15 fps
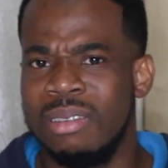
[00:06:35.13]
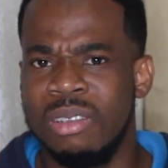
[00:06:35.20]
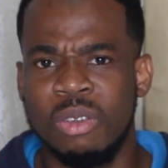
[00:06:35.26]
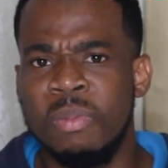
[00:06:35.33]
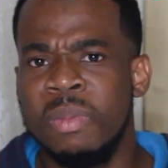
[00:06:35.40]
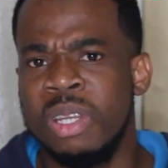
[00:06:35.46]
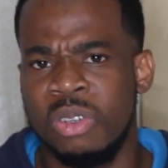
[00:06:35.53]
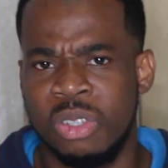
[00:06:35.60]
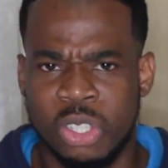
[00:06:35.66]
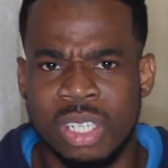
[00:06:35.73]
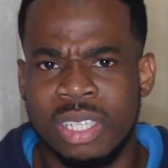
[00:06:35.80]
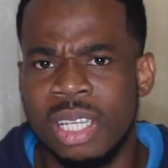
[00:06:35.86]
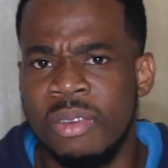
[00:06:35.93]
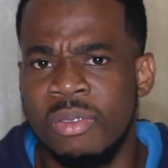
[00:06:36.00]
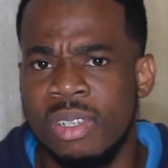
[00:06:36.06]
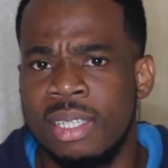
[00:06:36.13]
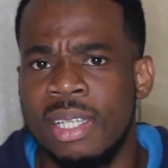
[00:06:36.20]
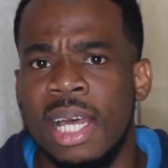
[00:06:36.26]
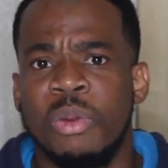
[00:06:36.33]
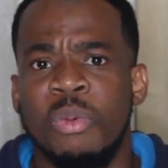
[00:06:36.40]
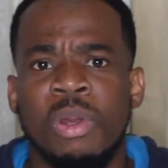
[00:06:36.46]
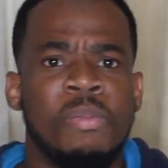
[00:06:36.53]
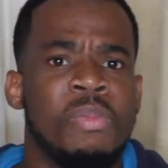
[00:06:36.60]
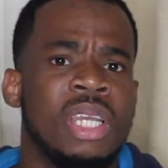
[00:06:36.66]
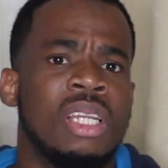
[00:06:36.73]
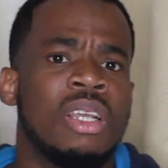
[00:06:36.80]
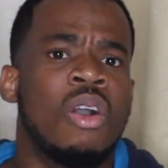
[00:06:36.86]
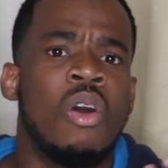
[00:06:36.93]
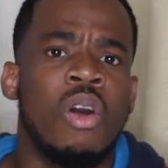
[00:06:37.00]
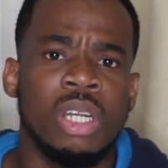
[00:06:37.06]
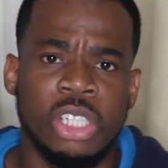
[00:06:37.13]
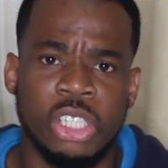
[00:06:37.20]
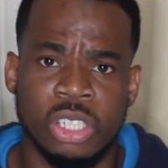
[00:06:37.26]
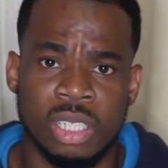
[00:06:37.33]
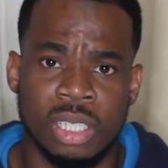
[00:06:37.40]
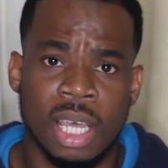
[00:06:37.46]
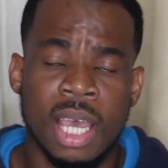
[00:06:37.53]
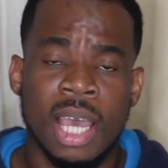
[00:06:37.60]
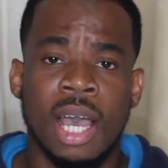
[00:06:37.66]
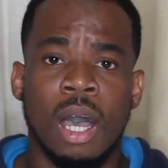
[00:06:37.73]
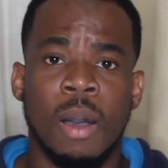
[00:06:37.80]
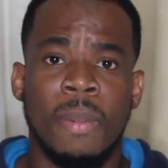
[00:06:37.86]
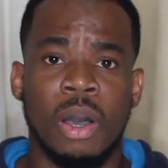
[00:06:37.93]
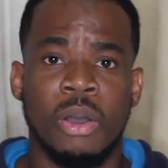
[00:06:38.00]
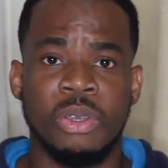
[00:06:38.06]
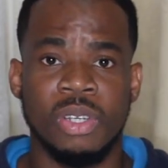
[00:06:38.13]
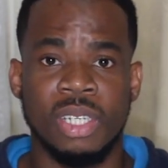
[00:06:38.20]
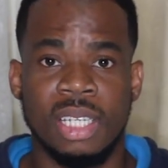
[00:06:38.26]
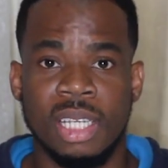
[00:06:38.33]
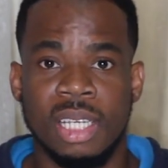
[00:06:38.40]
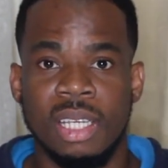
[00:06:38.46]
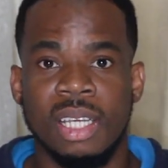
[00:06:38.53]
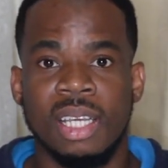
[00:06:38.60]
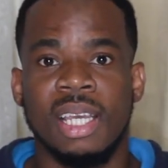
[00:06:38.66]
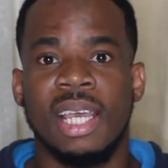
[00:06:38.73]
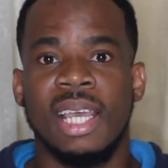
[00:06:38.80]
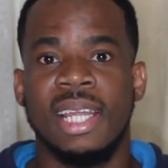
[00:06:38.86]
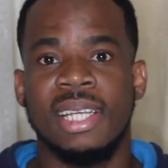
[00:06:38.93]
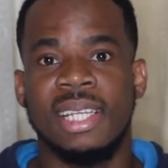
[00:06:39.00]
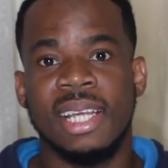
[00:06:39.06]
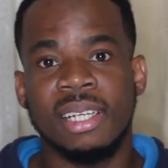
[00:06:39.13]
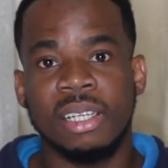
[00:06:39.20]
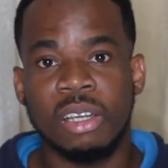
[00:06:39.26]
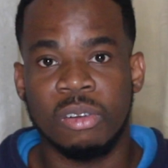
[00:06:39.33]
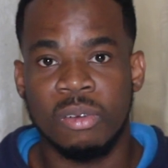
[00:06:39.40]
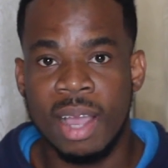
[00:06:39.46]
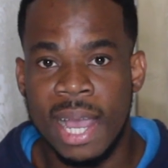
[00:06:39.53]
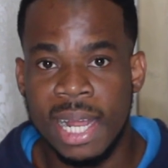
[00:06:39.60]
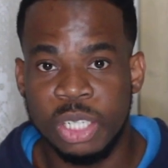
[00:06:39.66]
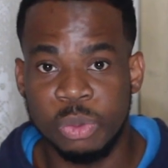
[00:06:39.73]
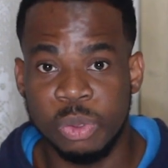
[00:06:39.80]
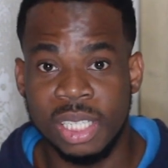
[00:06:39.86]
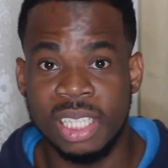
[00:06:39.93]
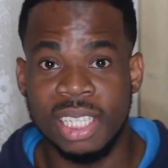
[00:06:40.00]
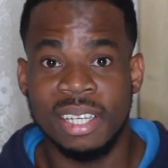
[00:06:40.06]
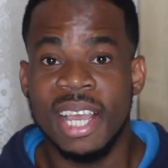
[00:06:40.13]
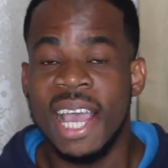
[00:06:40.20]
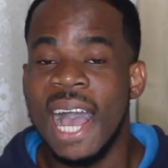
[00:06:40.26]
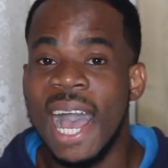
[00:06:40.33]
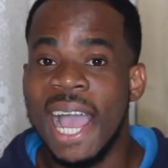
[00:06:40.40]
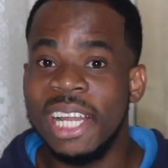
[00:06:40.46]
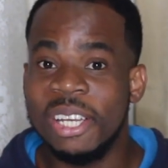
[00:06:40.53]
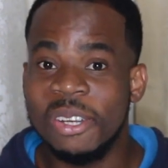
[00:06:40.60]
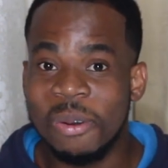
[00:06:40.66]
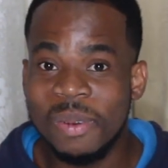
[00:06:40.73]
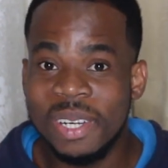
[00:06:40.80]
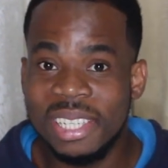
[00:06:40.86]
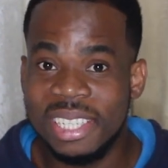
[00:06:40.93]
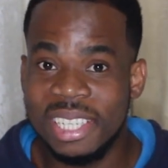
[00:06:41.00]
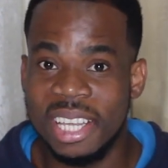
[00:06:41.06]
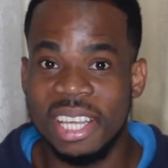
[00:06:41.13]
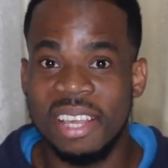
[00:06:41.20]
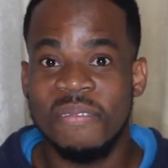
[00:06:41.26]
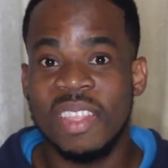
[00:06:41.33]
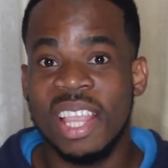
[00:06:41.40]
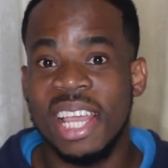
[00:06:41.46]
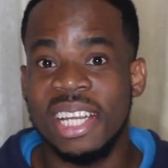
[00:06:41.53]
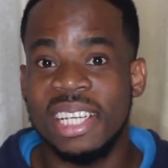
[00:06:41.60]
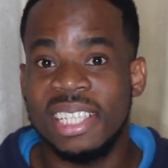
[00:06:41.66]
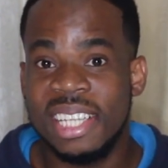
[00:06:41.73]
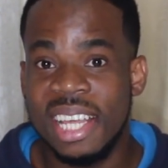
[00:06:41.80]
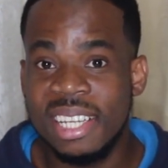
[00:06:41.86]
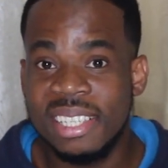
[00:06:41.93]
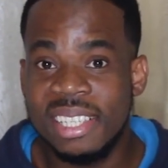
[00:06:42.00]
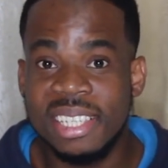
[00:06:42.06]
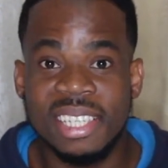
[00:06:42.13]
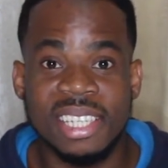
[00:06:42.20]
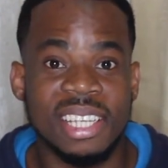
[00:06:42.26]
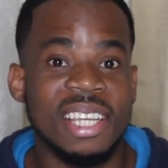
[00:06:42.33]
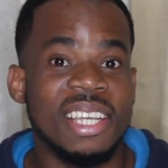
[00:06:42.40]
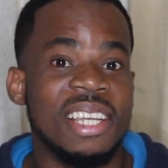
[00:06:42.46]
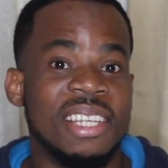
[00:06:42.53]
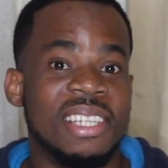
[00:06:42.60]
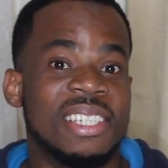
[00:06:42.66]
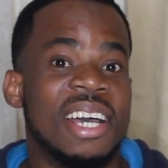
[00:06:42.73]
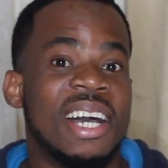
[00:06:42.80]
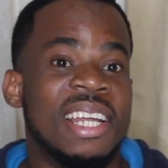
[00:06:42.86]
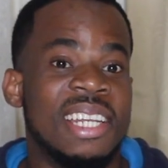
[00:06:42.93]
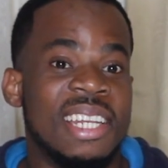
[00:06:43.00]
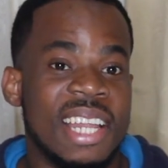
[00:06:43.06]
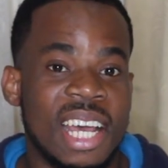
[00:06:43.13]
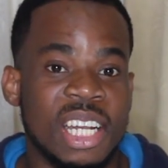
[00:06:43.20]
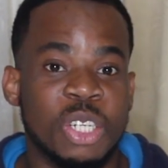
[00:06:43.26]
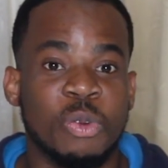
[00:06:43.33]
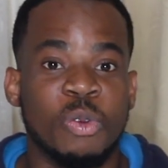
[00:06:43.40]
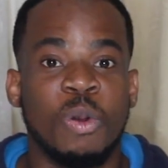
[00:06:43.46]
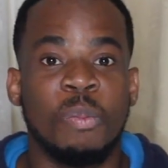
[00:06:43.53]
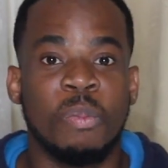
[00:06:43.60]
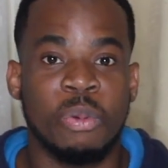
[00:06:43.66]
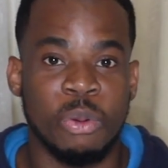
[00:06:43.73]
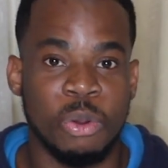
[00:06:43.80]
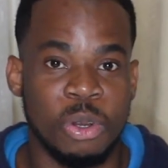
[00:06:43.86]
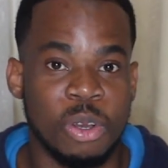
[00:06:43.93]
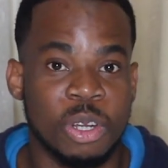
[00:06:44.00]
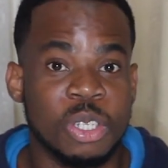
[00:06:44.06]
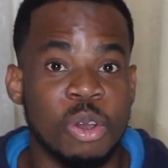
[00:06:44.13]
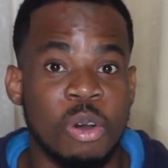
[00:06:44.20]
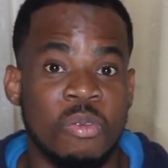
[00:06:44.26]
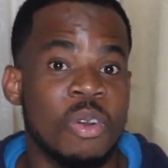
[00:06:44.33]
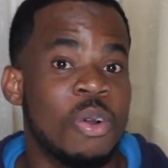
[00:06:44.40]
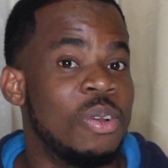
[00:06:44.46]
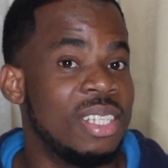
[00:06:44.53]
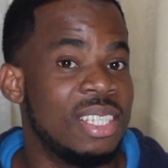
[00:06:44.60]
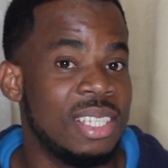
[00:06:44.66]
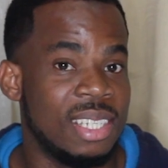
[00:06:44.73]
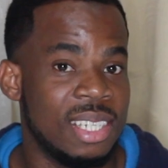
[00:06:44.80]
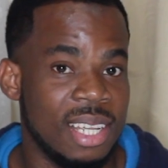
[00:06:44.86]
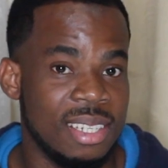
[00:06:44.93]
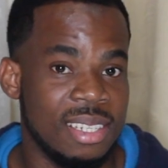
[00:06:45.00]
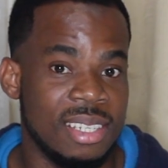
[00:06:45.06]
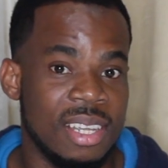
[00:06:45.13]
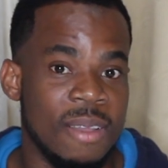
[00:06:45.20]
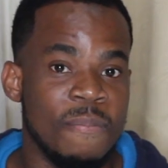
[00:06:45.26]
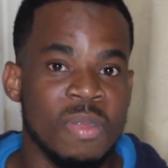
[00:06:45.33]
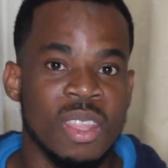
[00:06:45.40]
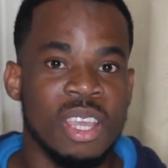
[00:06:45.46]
You may just even start with being conscious about your day, and then gradually, I normally say intensity is a natural product of consistency.